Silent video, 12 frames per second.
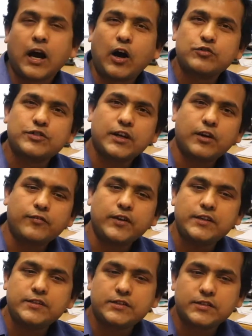Outside of
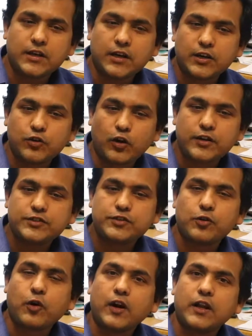these
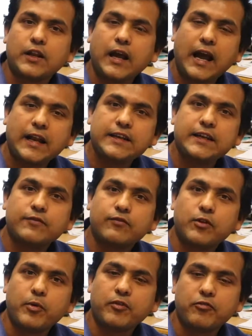non-steroidal
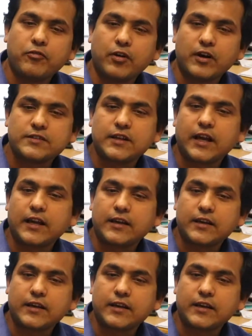anti-inflammatory drugs like